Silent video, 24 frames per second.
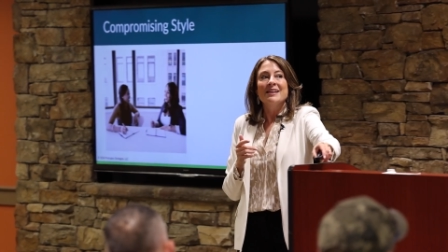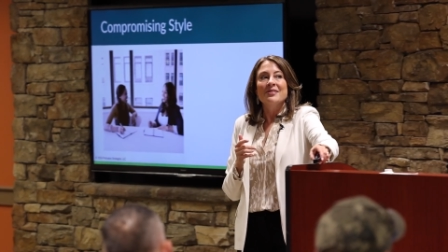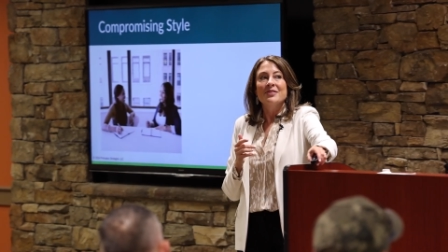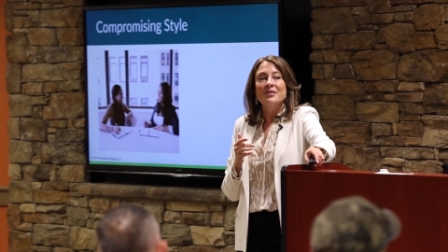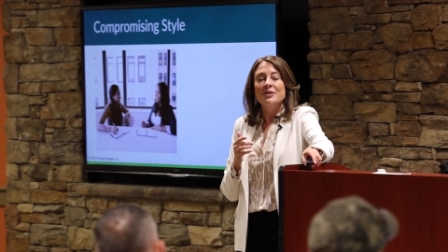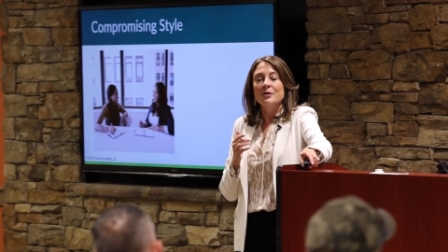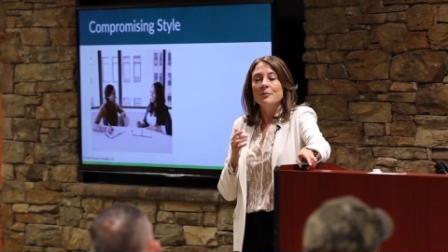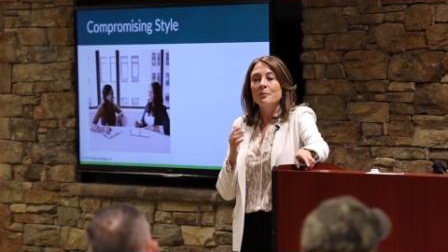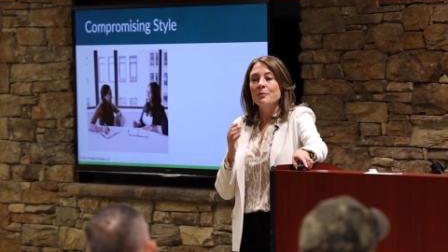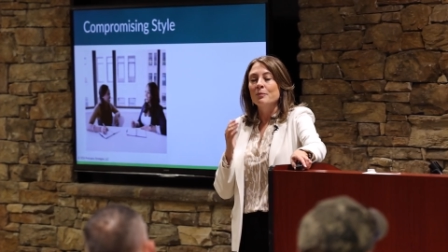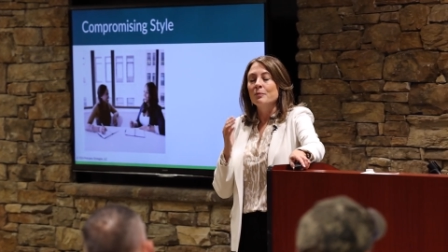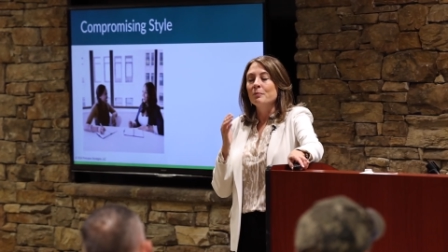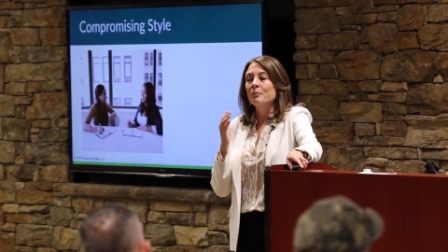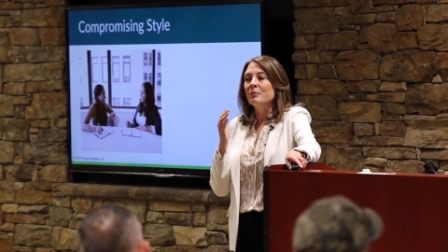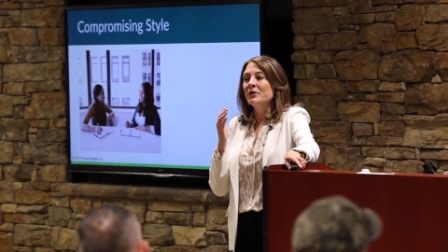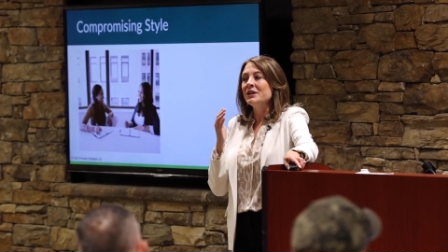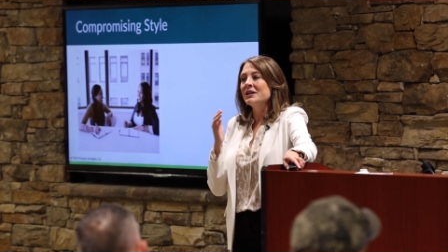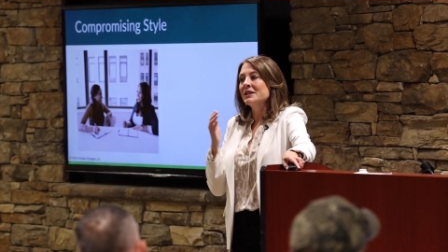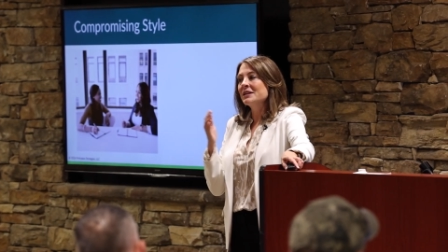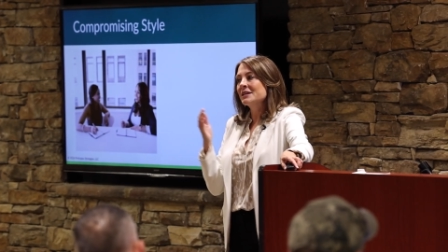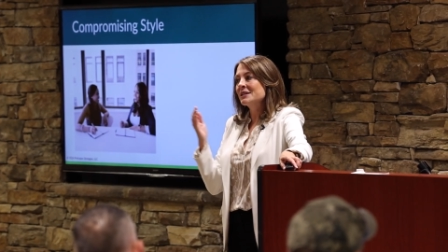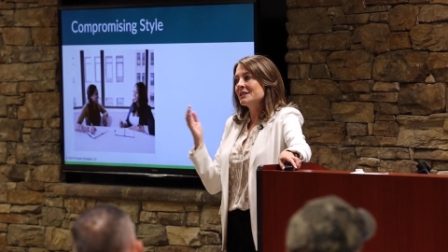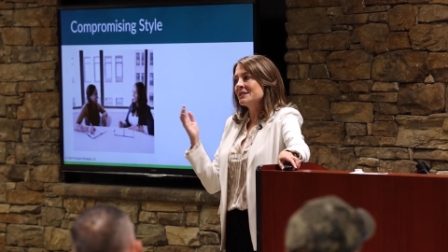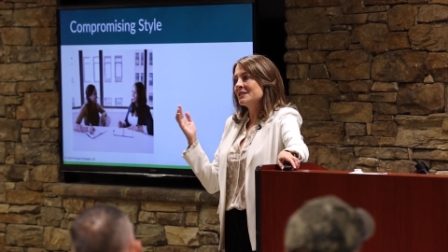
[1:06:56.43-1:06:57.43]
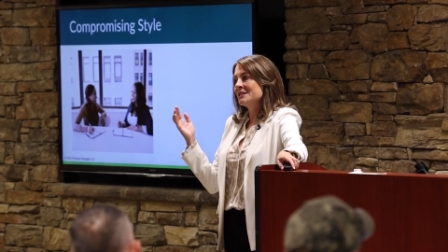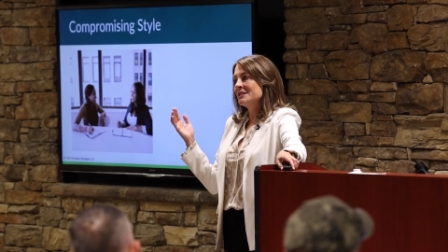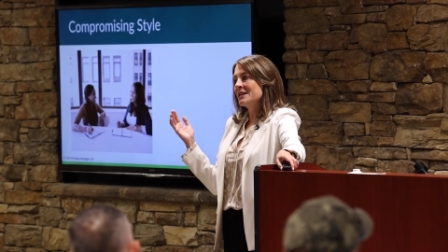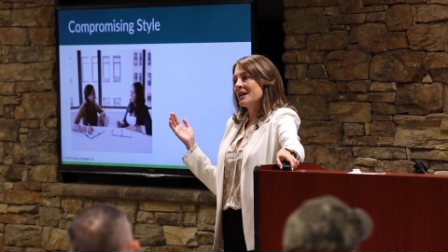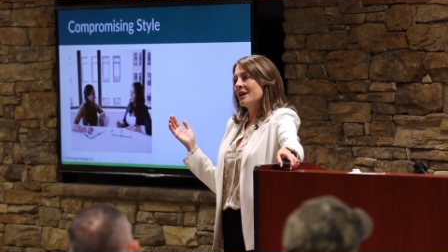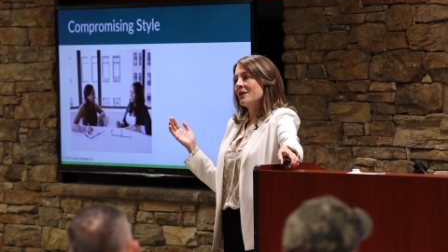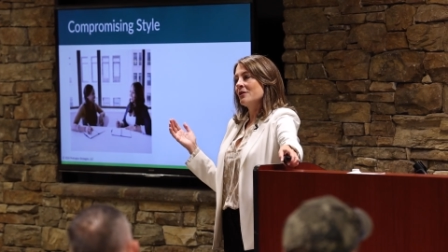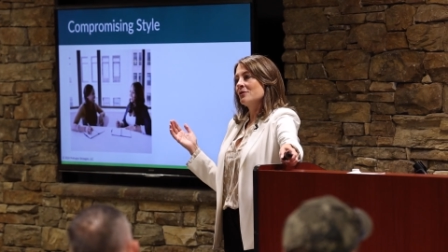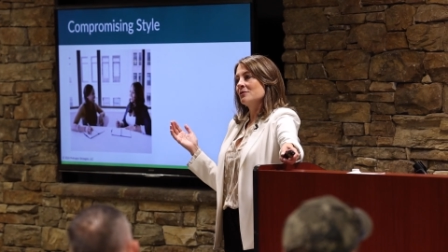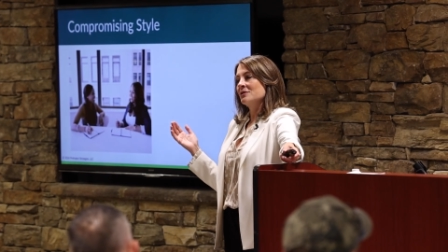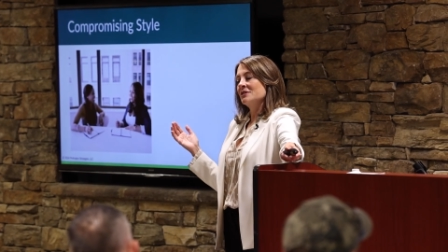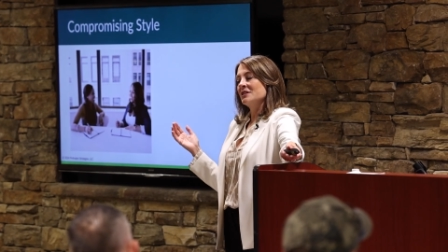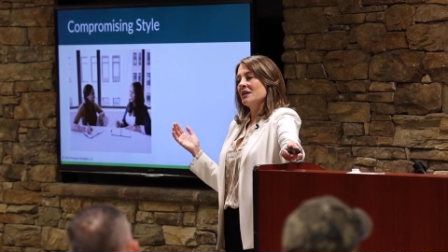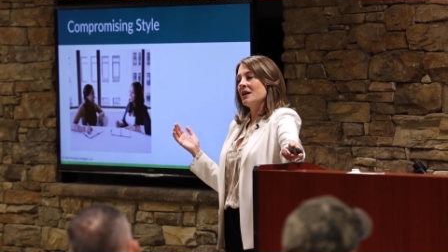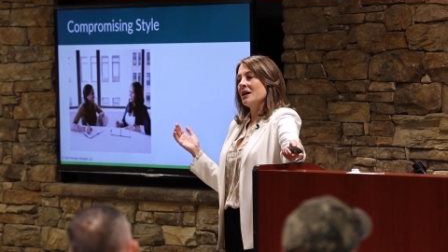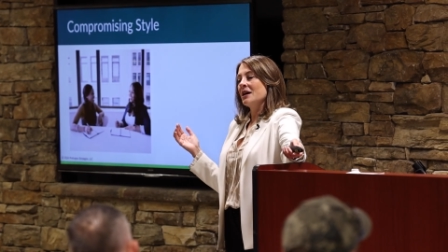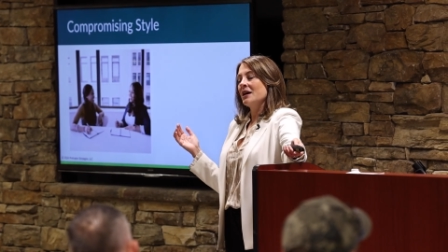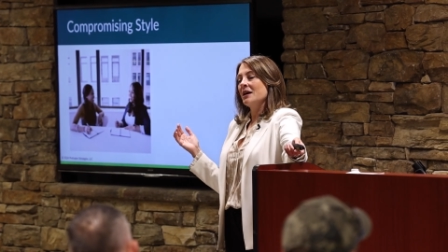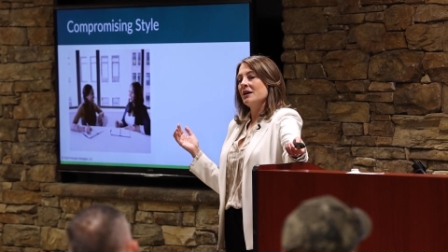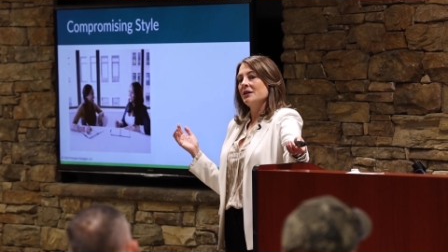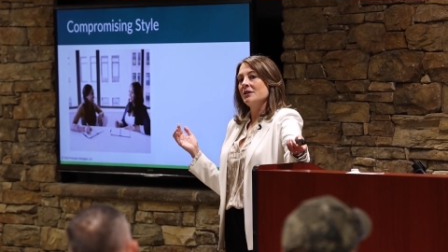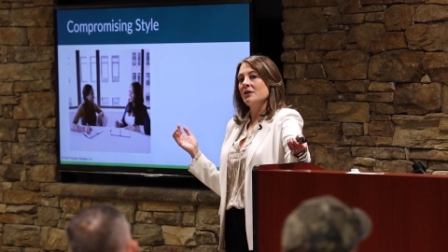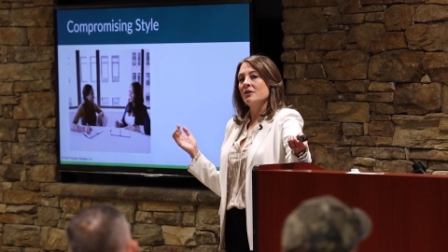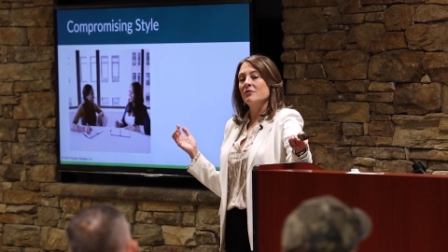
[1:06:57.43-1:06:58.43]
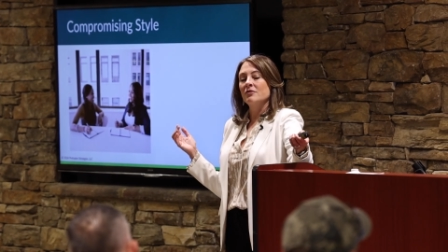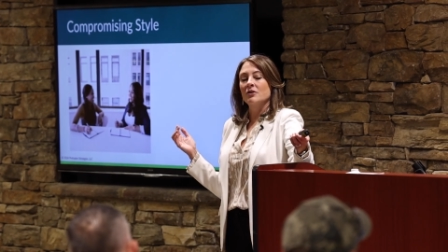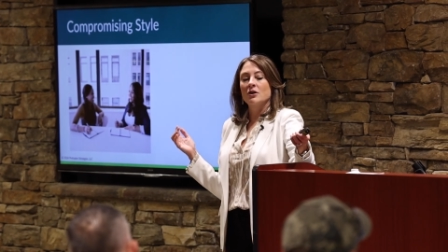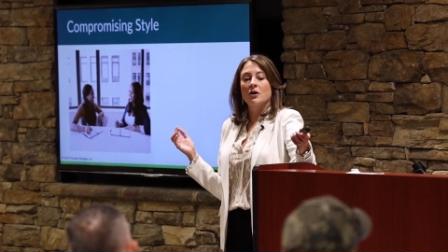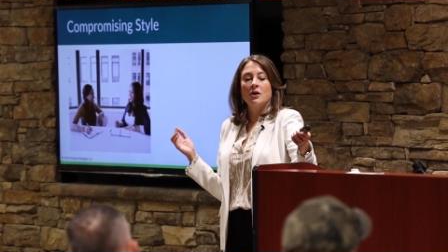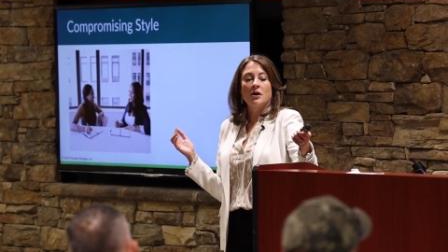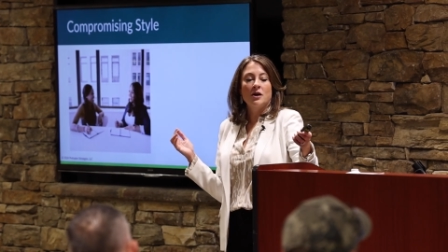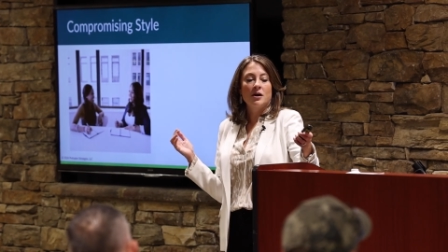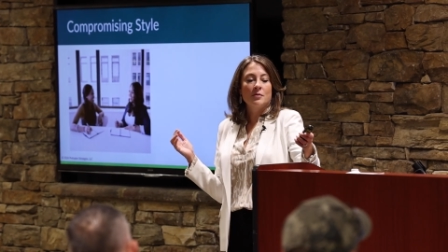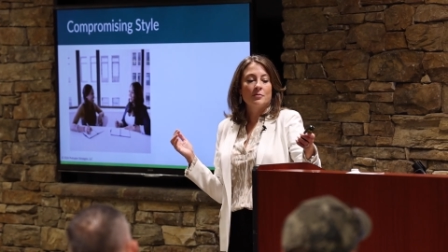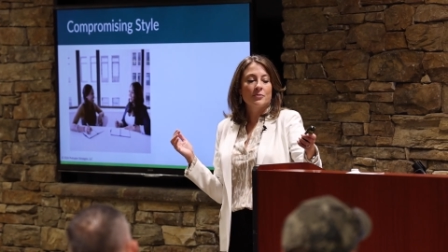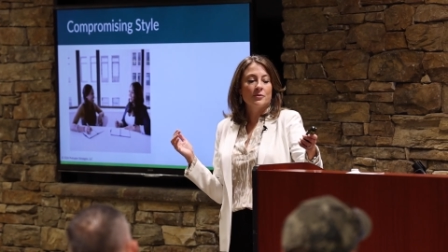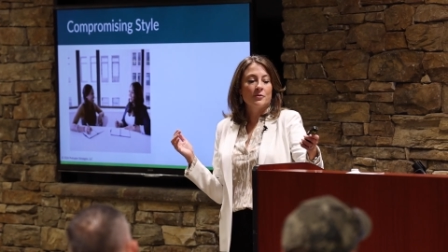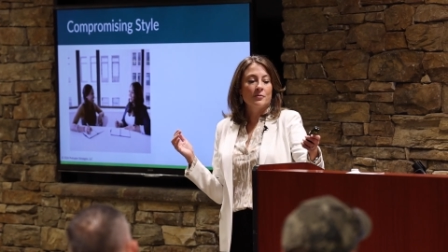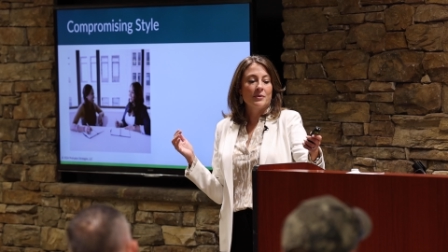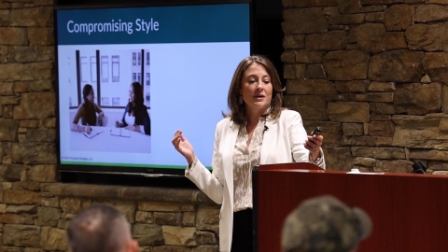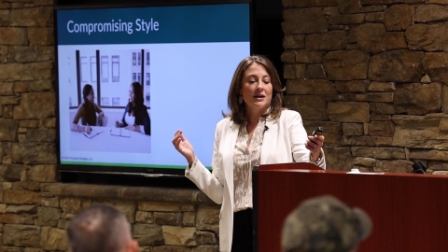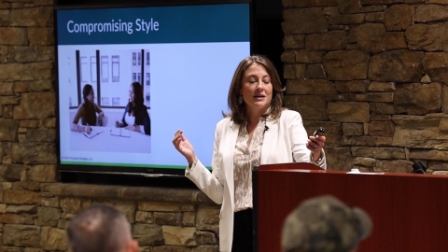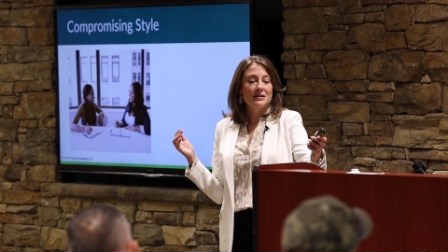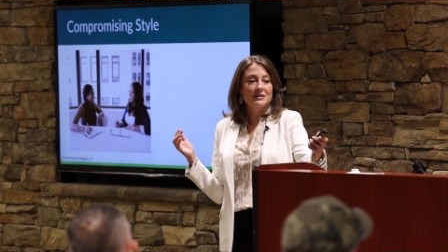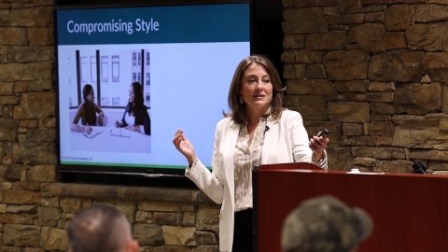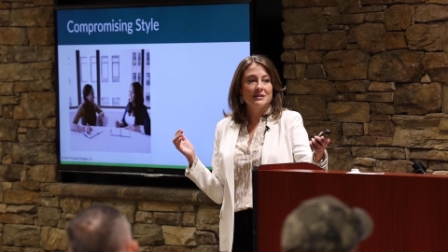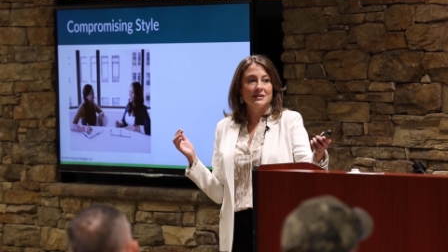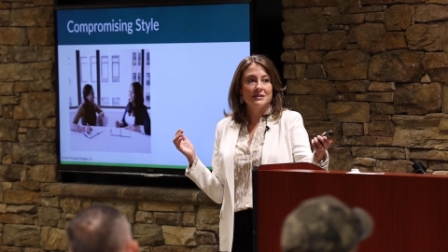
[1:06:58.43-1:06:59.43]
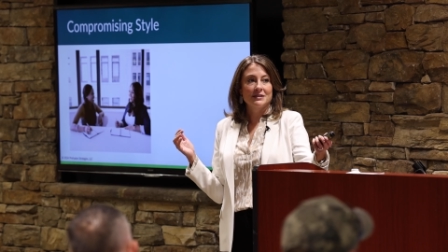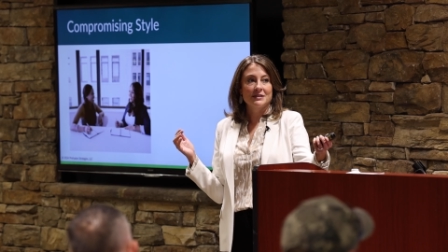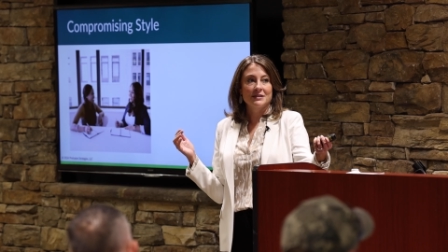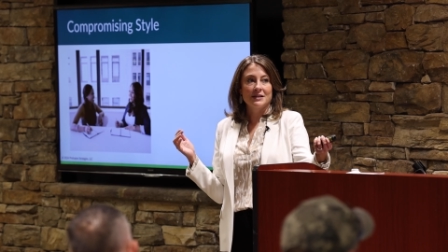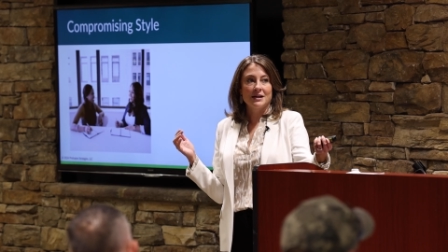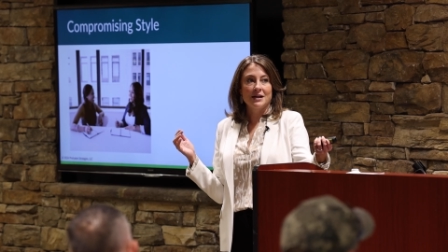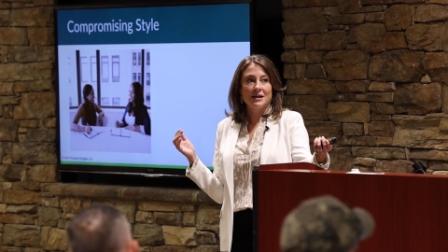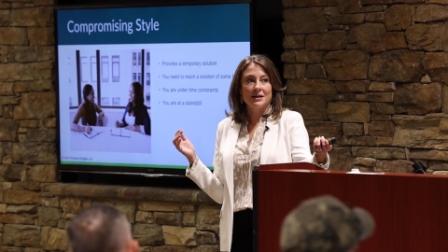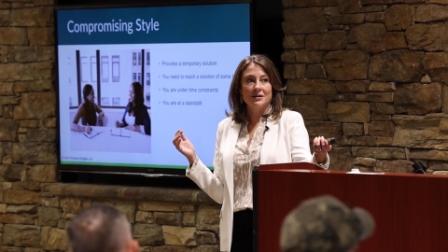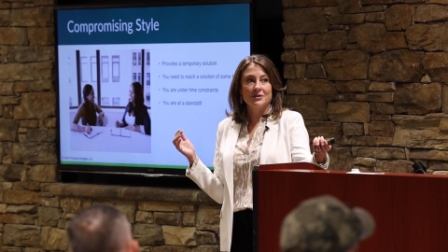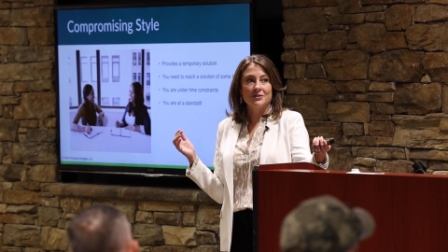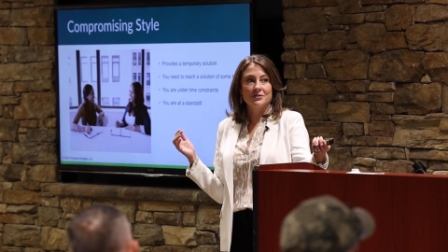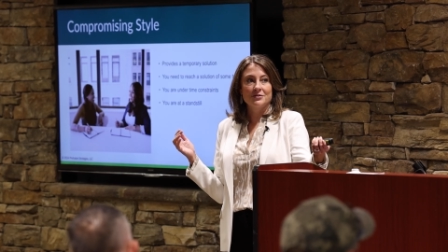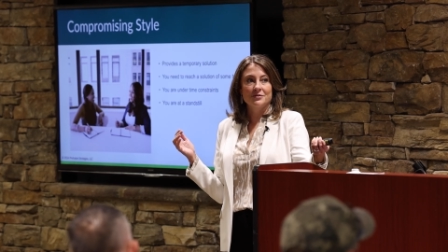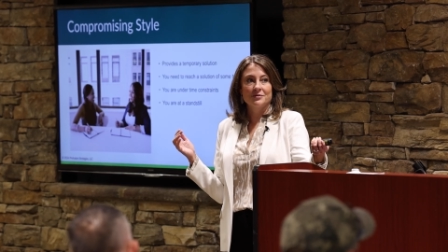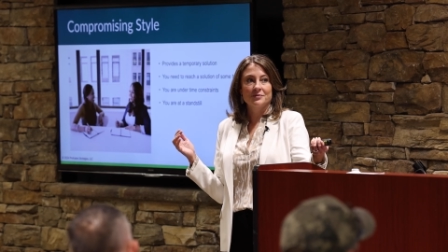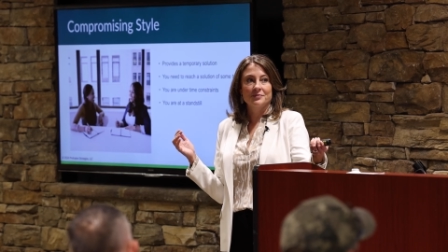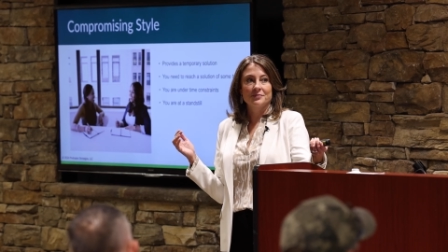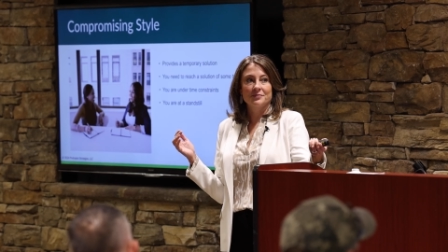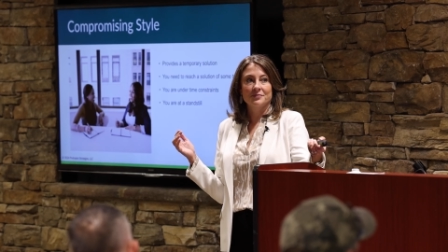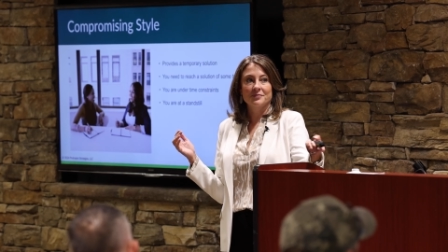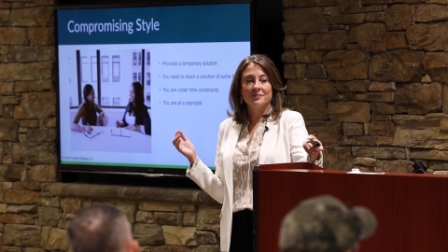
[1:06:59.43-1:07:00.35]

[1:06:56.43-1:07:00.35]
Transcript: The biggest downside of a compromising style